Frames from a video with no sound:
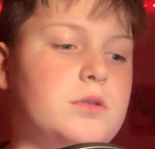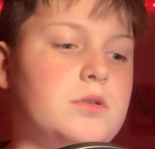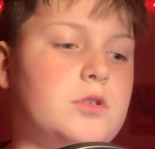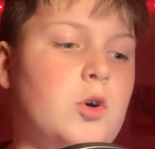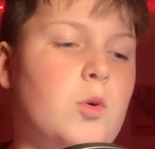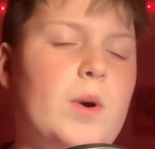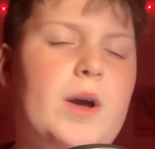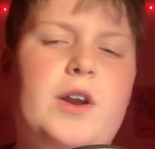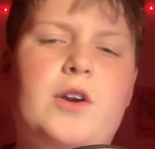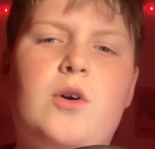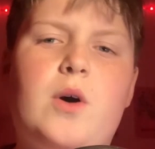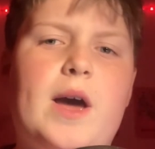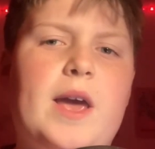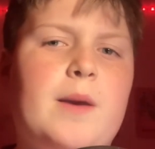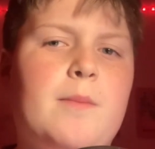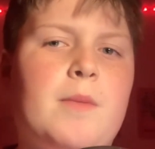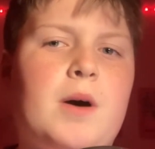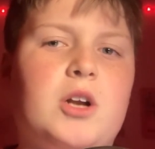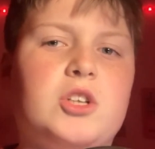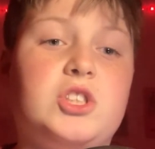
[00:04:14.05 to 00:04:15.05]
Oh wait, not
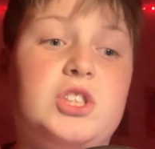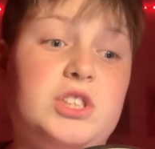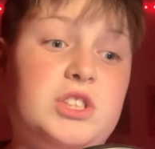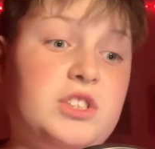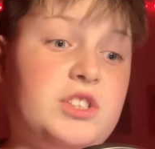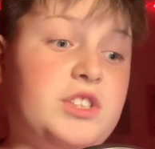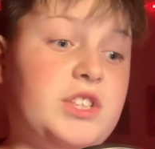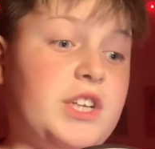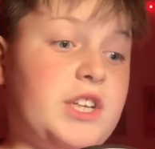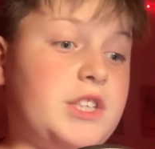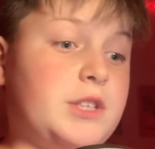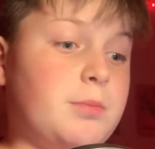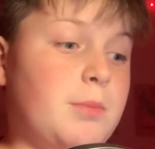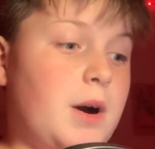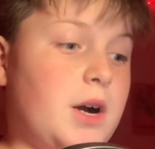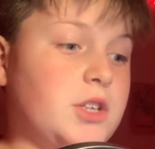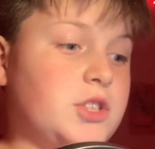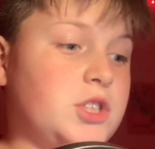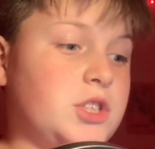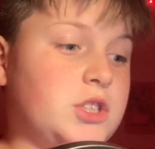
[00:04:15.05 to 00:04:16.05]
eight matches. Six
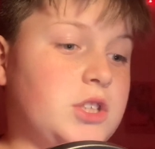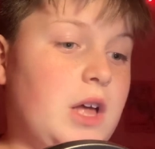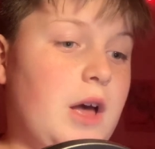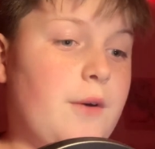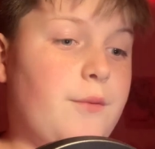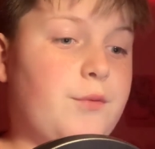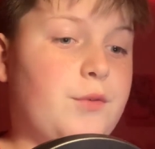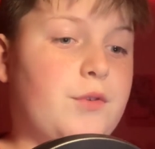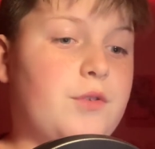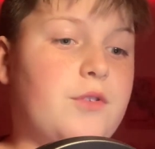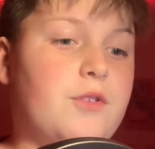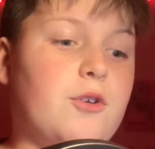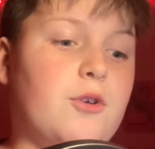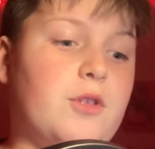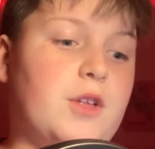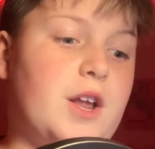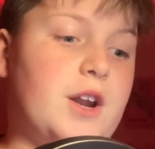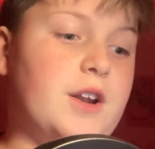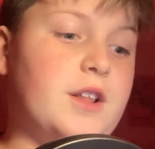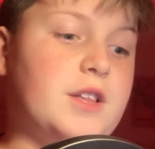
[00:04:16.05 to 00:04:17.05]
matches left till
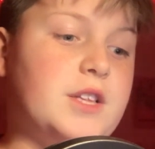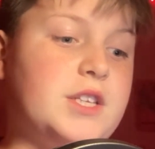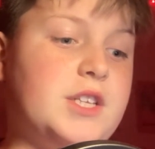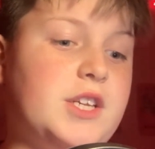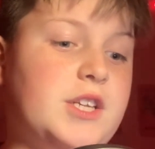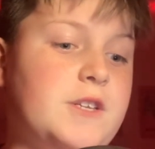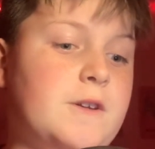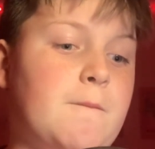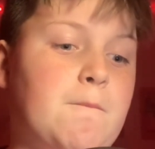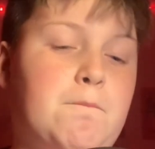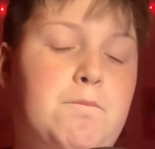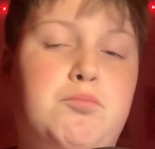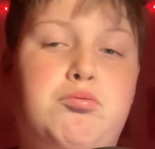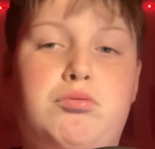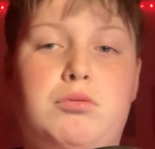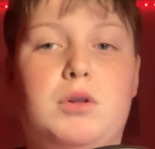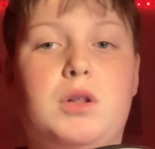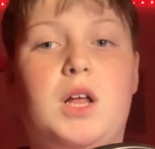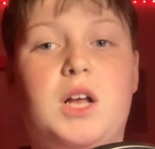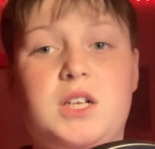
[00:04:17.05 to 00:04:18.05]
the end of the season,
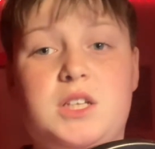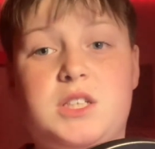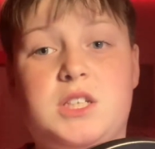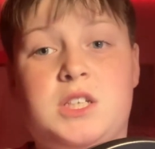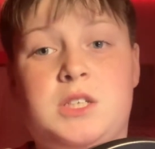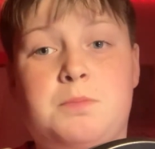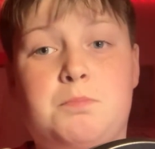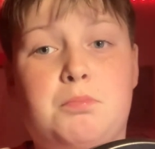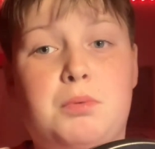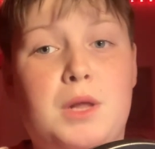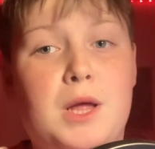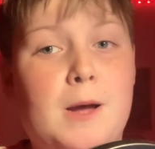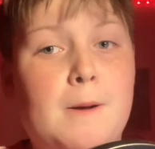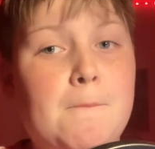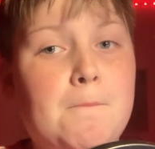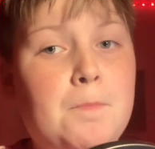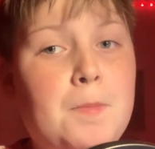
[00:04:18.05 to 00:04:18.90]
plus the split.